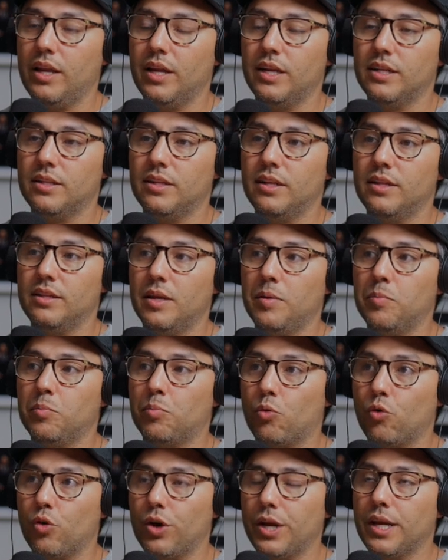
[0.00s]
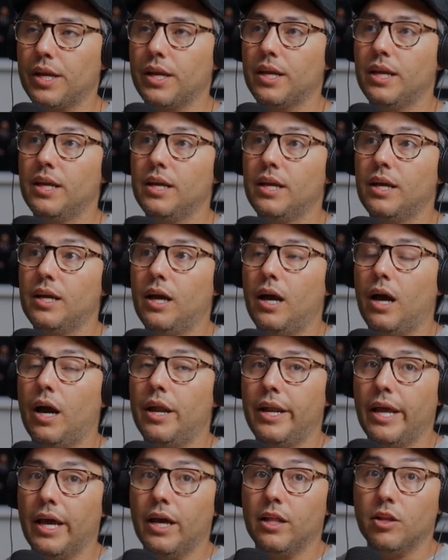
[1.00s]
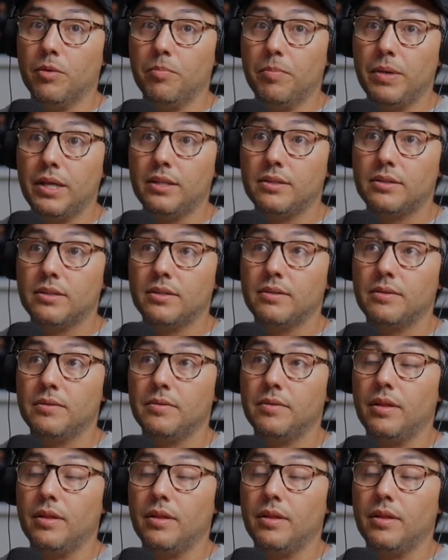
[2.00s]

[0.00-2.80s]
and it they bring an element